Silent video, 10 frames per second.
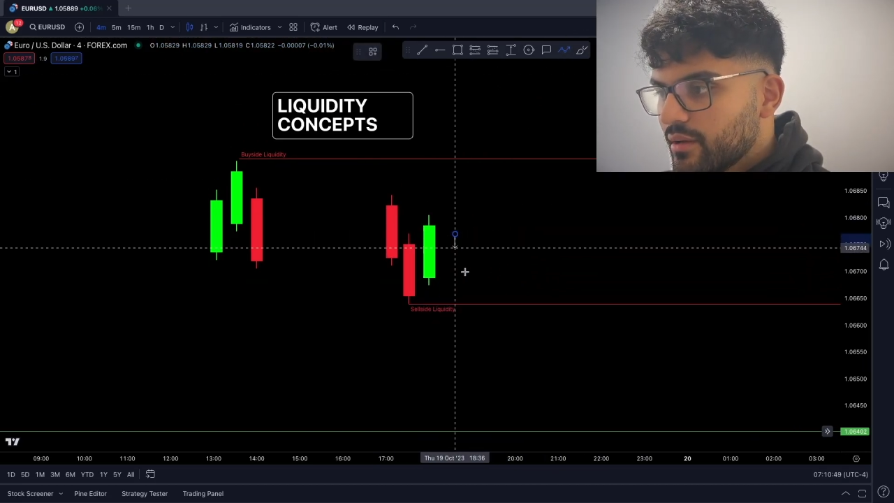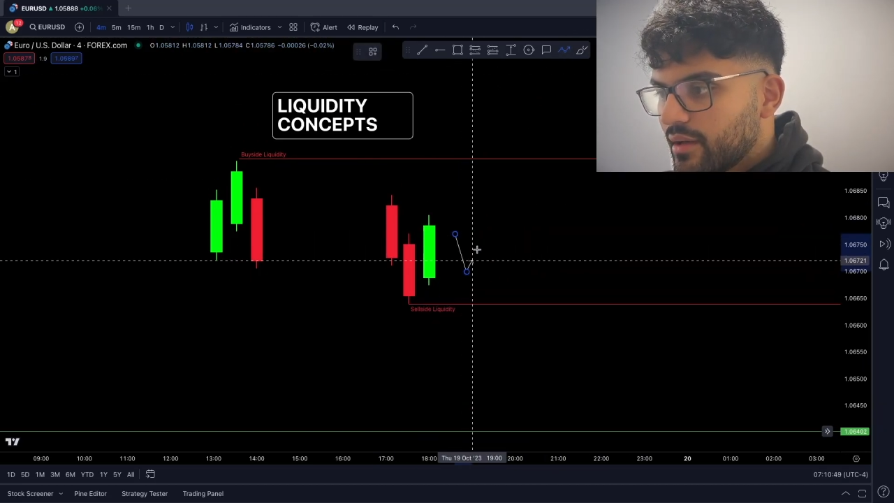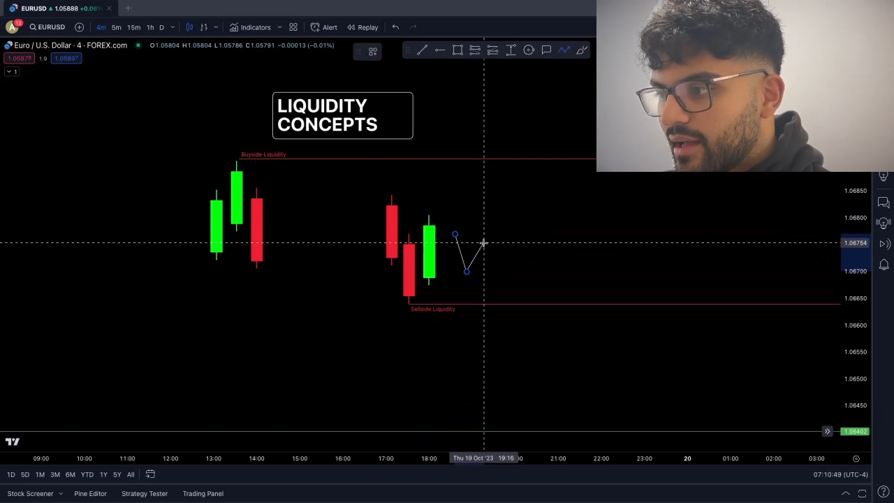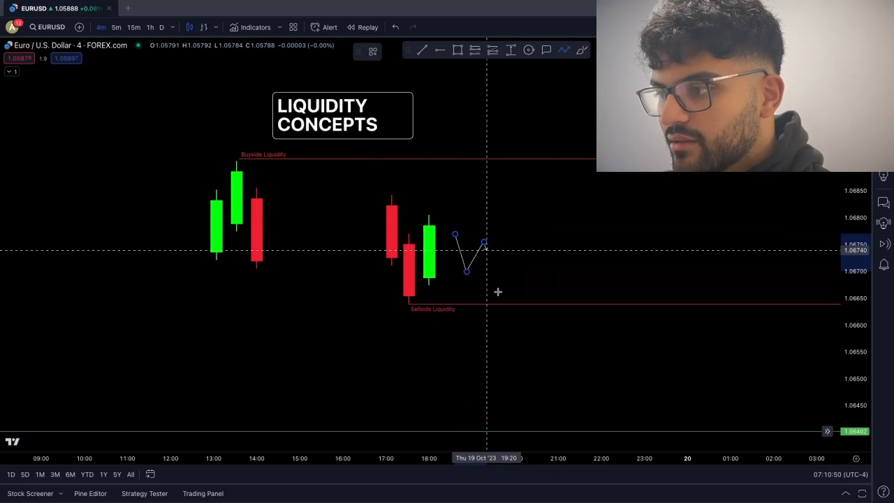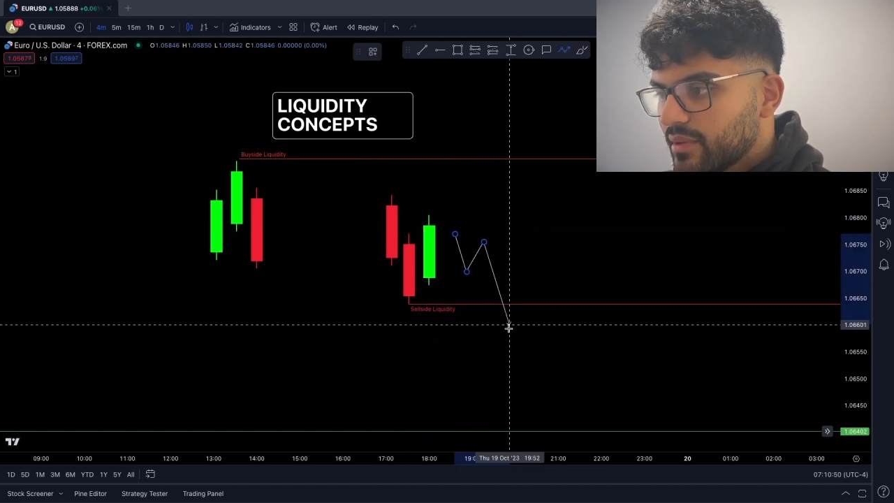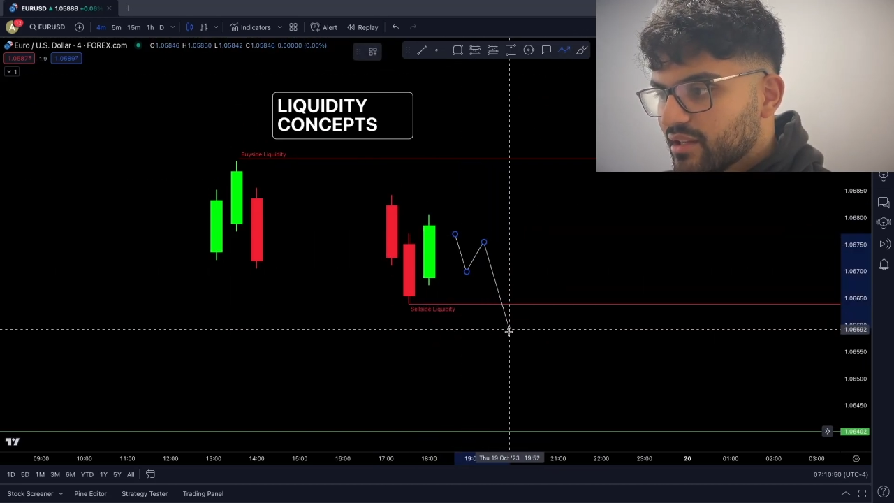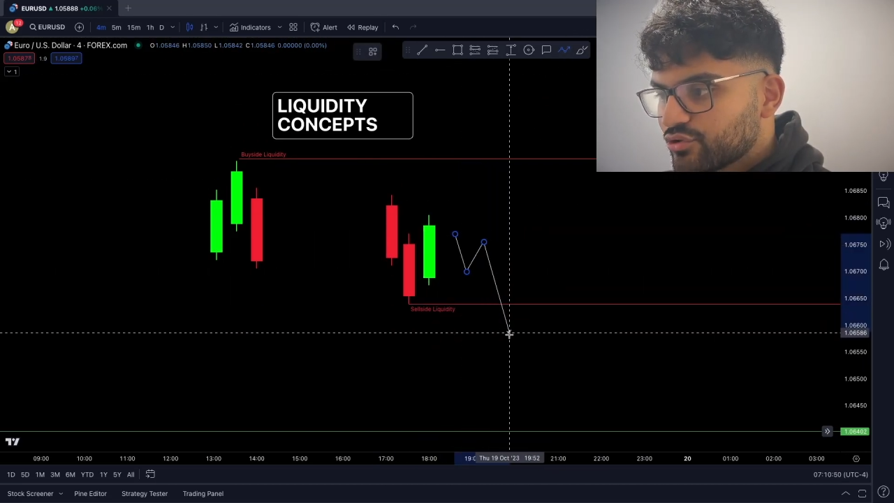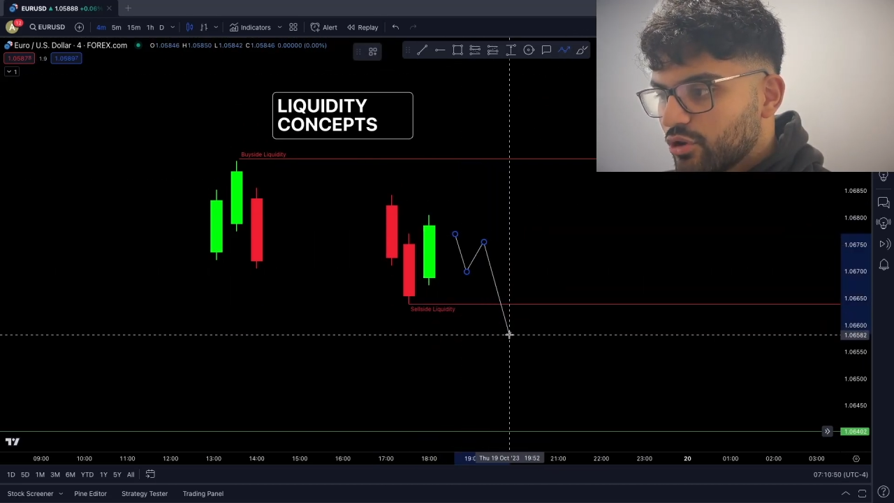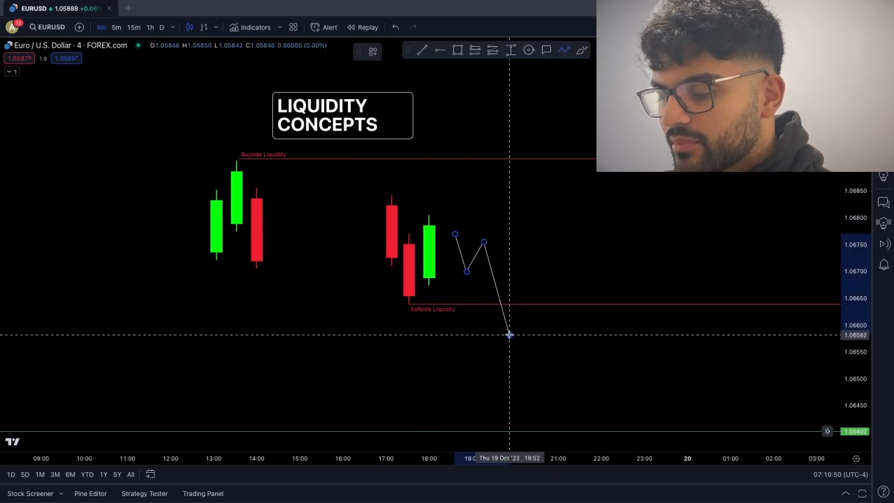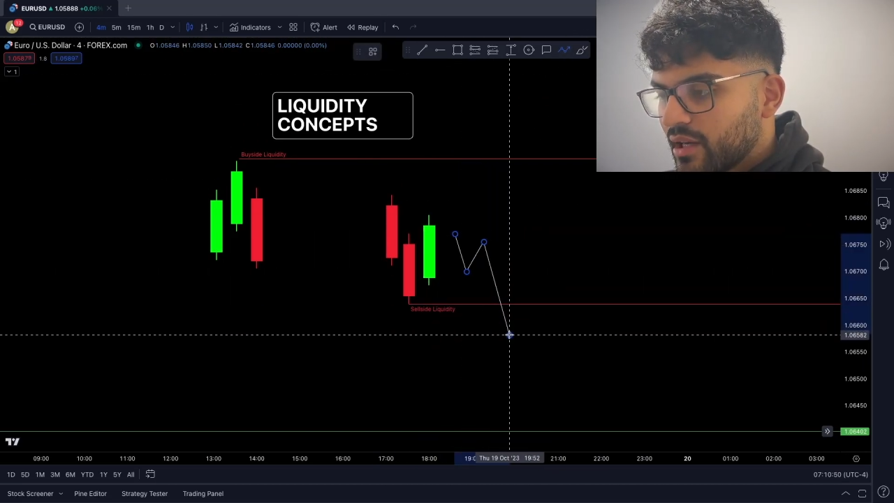end up getting
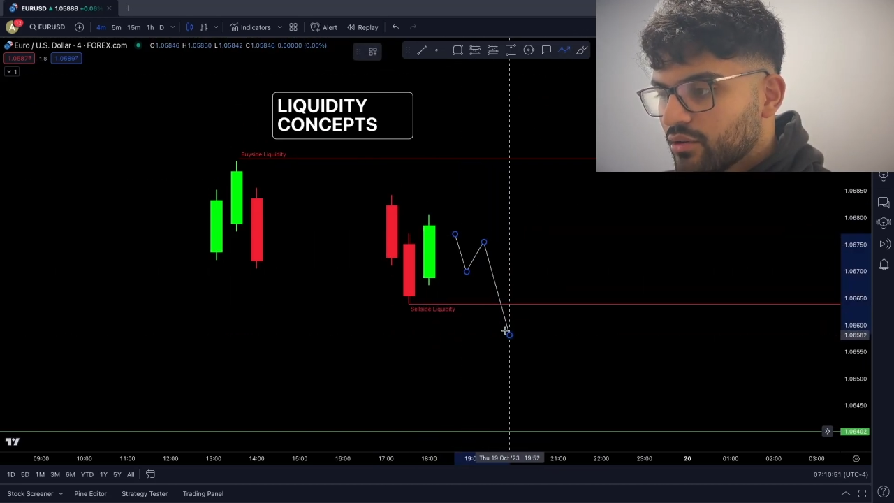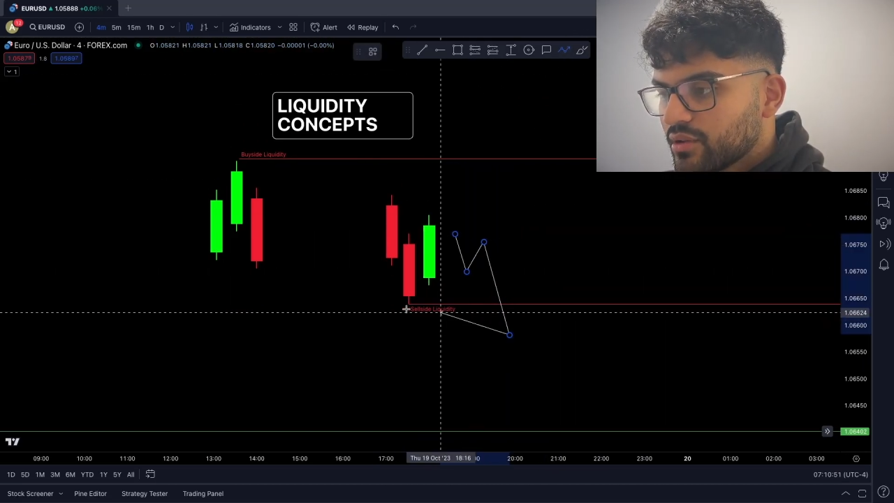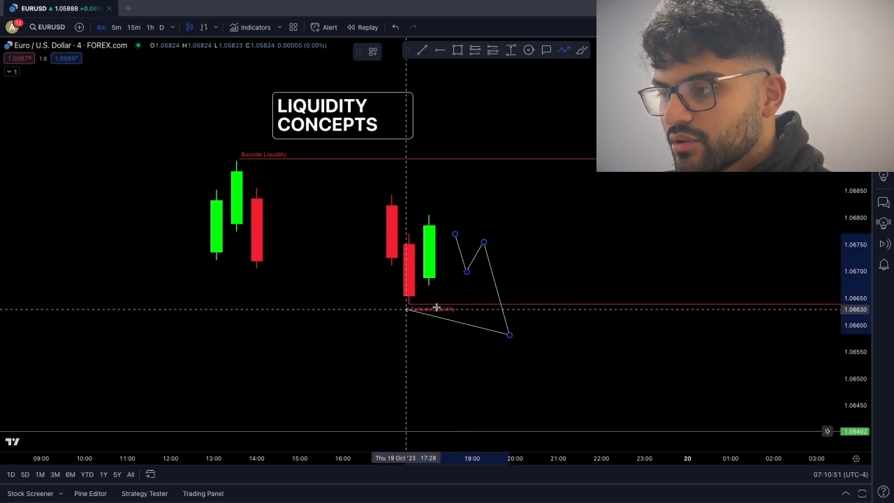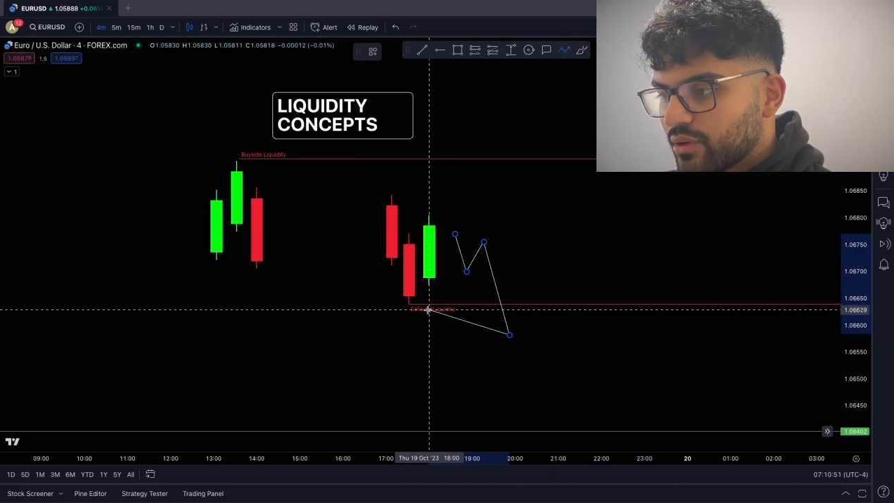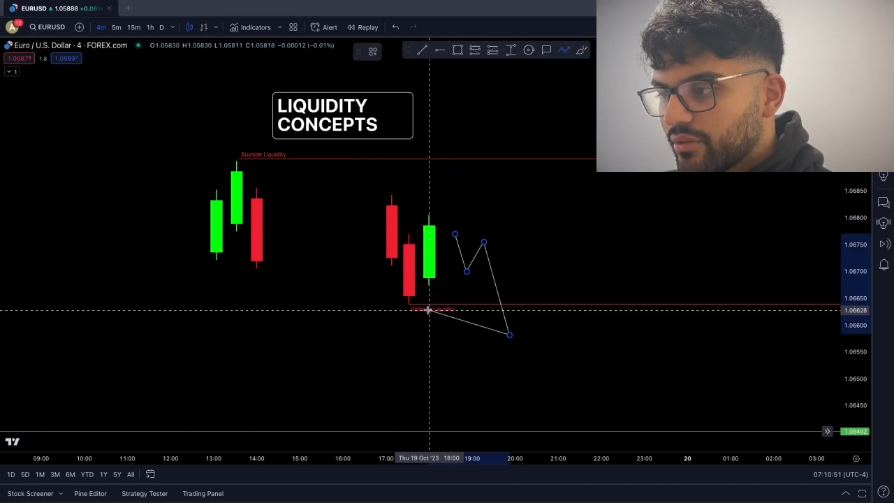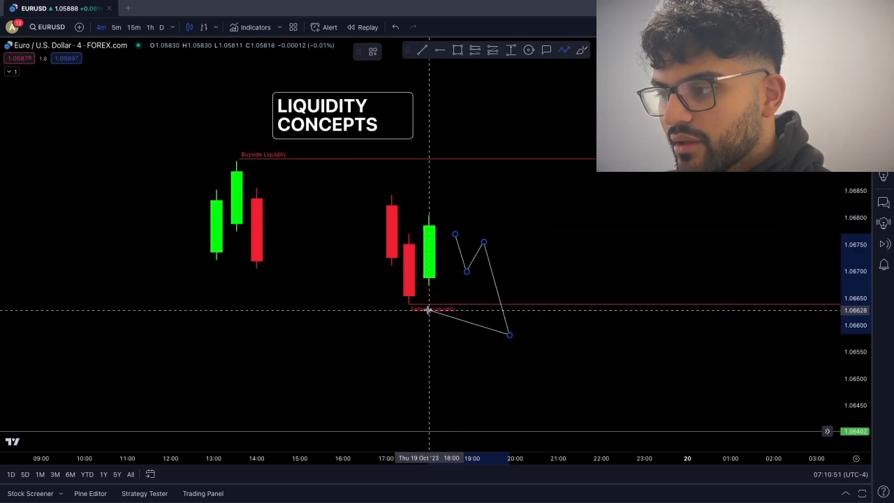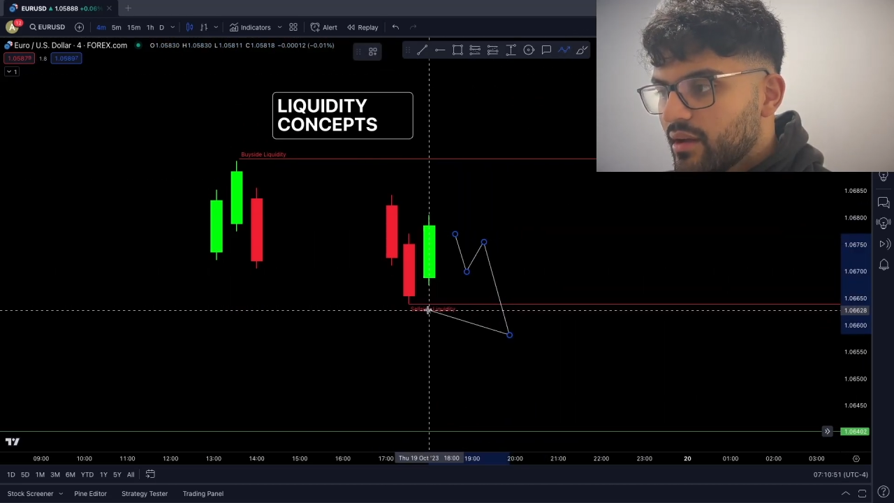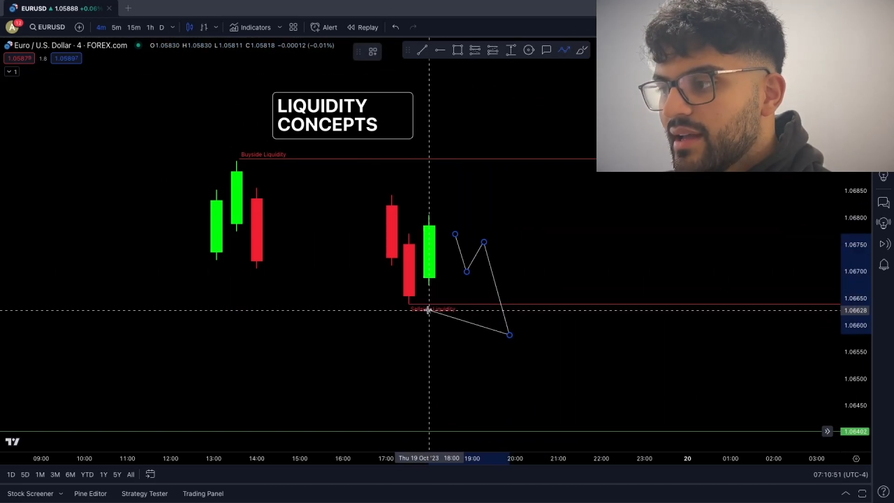stopped out right there.